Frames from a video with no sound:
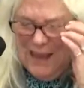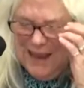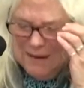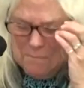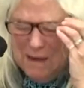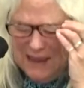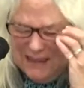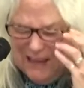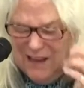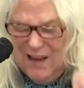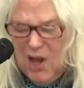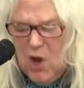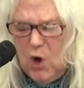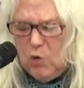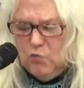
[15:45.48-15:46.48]
and making
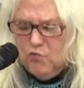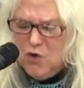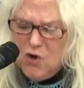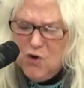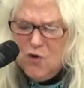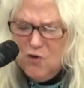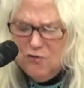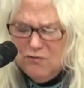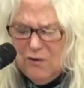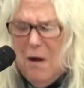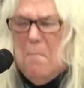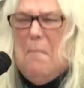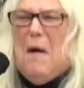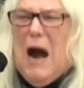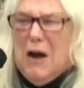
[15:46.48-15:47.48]
rude
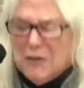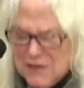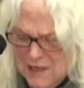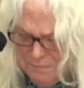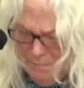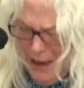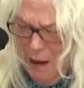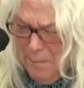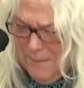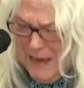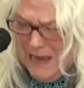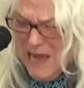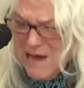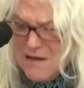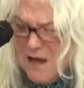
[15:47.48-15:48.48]
remarks about
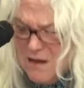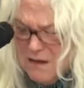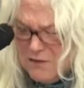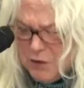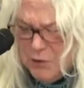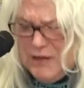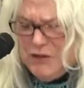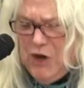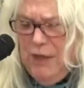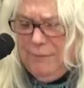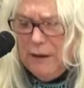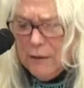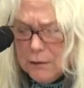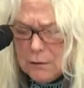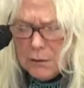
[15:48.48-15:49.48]
me to each
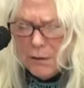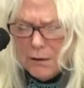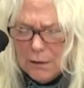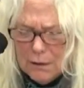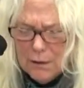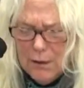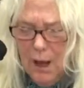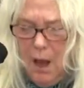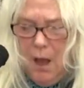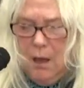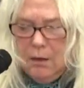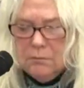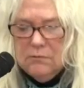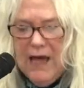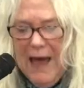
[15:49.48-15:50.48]
other,
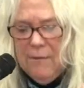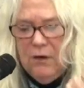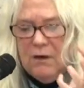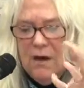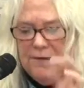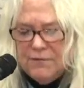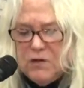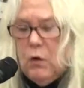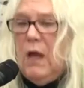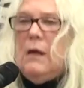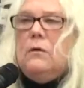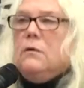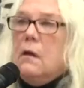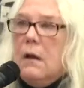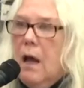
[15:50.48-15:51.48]
loud enough so I
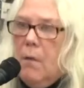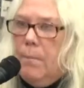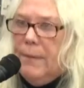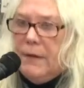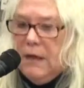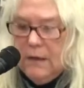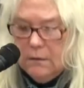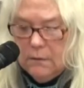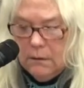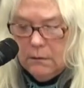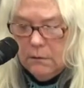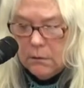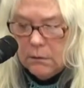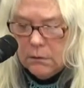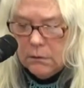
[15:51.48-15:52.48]
couldn't help but hear.
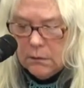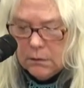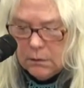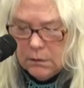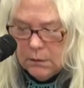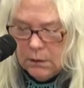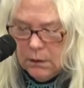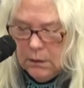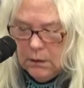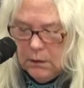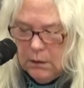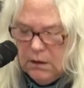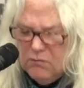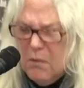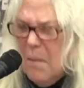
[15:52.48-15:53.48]

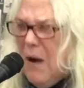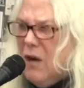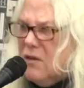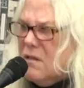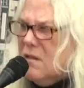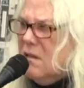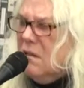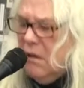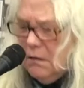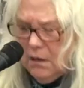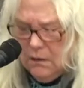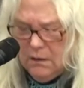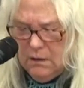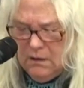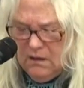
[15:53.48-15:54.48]
Remarks
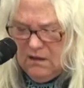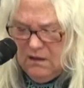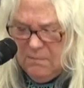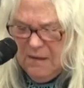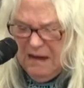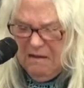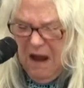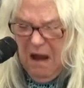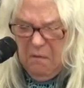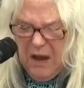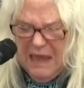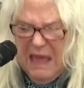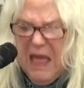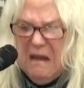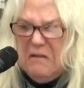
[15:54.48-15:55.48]
about how I
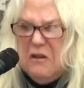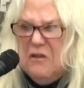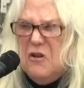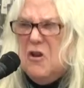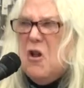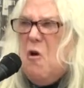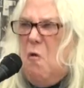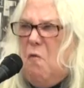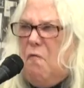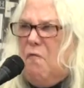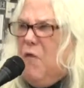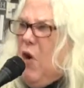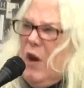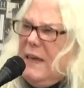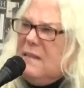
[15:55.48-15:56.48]
had no
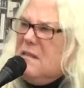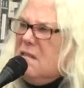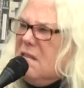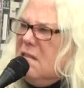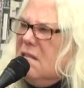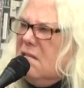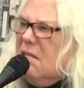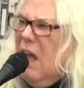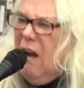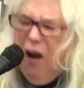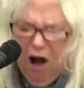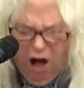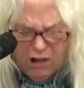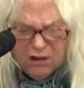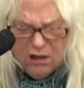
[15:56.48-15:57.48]
voice at
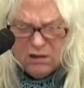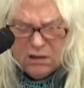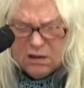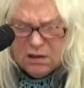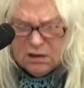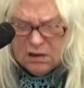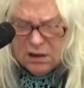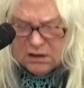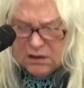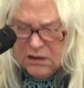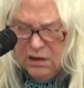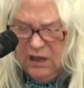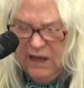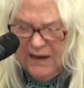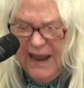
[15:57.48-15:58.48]
all,
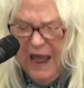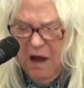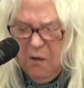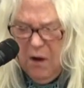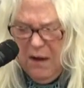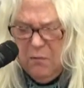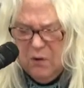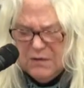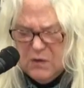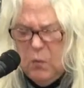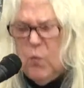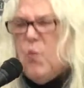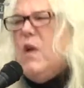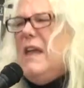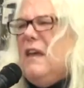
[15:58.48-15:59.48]
and how I was a
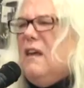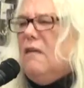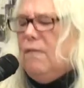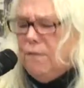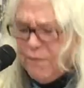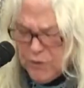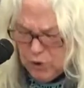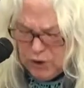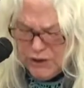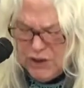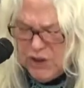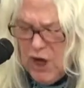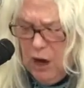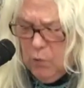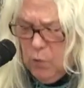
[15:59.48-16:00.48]
weak and
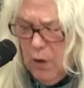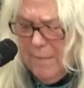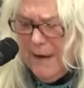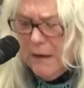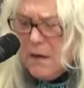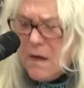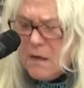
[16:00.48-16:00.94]
foolish young woman,